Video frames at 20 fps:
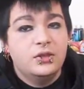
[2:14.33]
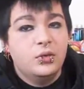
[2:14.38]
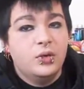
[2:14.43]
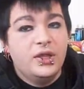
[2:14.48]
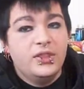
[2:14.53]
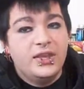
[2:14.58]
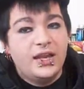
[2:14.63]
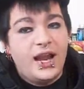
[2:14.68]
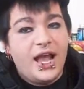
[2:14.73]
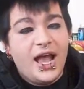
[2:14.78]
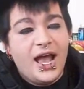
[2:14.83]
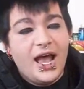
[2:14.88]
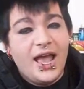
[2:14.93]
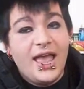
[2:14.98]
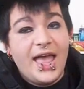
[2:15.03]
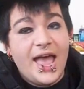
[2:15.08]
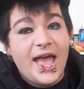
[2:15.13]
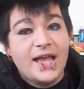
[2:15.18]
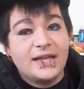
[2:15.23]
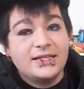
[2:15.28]
the way that
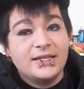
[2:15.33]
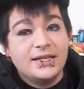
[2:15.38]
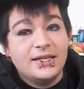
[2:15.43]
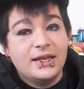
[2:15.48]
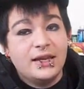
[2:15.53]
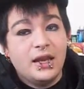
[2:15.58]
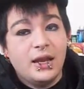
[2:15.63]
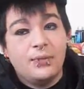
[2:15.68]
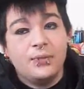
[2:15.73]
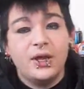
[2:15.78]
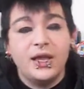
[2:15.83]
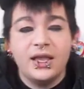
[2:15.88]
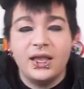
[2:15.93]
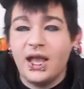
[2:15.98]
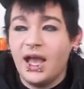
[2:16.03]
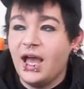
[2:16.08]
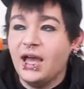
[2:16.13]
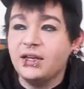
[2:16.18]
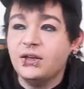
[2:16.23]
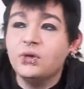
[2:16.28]
I acted, and I'm
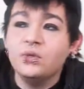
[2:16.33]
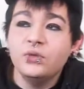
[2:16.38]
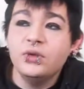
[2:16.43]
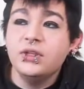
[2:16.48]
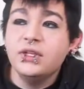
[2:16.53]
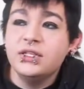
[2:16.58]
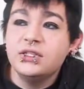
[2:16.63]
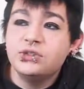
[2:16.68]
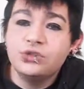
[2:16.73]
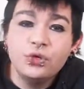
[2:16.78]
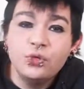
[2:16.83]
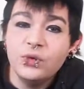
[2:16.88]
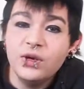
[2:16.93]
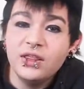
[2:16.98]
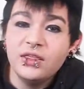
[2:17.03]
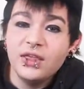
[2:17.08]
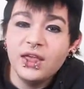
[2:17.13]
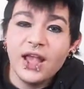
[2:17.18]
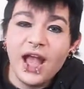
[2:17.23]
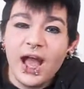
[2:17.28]
like, I don't really do
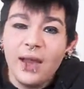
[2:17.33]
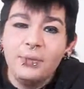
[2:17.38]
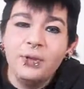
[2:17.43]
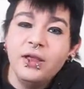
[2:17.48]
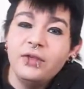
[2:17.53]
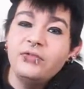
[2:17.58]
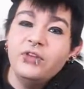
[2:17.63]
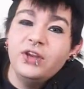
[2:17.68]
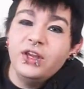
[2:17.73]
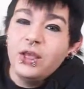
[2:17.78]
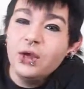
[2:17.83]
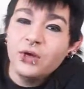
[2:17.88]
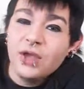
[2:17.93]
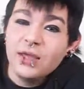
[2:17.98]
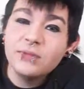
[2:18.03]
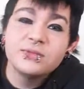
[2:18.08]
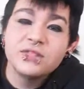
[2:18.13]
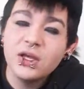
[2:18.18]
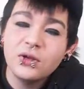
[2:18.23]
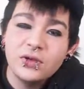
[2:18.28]
anything. I play video
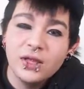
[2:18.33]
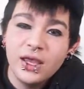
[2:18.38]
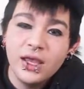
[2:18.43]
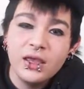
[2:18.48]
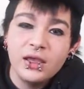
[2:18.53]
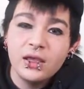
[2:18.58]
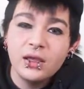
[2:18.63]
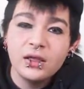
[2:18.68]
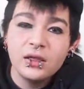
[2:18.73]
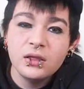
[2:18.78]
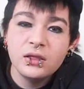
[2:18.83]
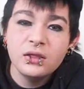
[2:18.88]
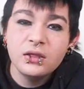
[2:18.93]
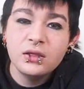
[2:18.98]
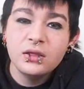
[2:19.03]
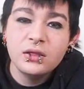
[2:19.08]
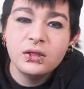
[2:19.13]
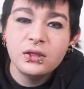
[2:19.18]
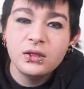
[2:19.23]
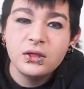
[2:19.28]
games all day.
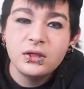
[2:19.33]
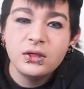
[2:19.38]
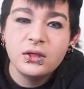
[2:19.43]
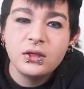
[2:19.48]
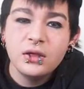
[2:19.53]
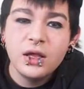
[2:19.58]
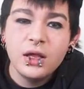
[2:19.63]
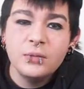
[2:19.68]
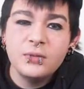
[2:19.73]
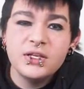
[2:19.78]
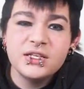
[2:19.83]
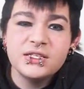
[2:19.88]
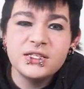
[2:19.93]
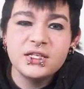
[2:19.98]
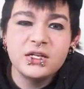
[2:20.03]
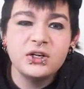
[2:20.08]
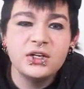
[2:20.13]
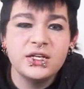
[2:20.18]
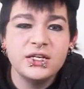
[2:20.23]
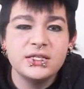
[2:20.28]
I mean,
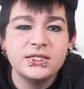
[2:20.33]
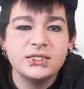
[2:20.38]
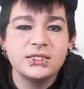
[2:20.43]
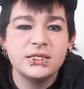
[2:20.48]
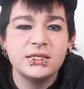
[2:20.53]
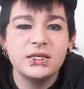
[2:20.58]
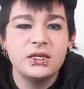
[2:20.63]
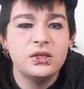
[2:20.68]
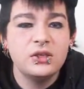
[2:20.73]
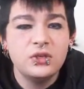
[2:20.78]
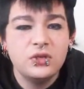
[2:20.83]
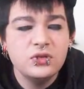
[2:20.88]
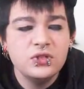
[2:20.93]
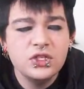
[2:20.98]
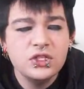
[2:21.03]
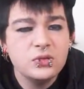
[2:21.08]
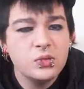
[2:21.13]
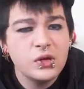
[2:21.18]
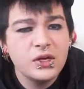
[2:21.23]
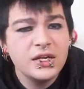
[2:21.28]
seriously, you
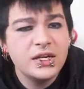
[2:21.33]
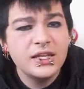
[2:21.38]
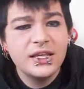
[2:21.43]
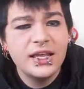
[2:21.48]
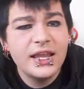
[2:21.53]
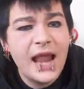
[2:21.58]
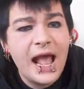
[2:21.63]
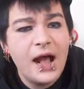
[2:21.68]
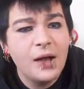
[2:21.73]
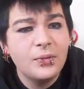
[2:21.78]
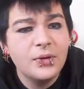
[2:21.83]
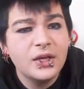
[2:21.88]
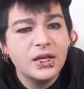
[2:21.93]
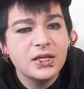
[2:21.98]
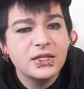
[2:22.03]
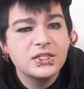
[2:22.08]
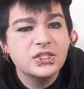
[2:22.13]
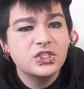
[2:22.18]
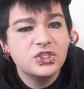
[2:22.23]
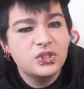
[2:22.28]
just wanted to get out
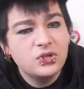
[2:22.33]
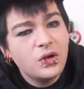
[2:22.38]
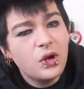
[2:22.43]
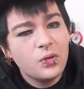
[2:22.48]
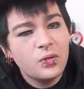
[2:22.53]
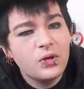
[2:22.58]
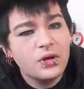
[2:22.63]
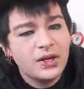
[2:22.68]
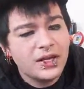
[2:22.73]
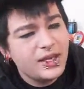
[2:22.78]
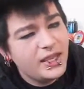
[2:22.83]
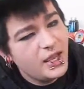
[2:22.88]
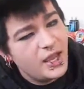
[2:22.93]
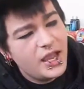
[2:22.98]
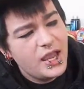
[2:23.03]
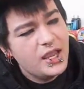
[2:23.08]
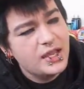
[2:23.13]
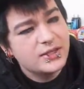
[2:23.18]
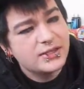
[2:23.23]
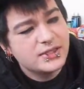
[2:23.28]
because you don't want a
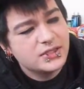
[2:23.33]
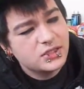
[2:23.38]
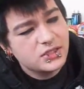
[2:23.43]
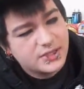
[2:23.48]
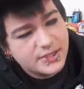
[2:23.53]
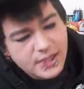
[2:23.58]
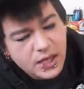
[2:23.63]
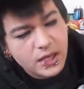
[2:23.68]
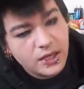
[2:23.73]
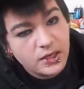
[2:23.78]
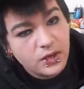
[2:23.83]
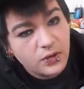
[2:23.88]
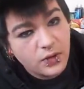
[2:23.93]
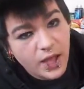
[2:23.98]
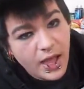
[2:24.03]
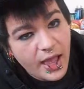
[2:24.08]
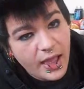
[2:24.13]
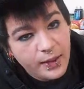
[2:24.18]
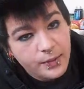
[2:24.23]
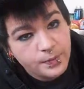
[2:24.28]
gay son,
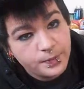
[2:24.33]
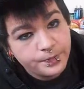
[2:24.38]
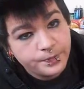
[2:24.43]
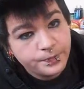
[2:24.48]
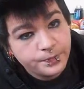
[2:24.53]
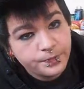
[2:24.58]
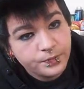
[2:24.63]
okay?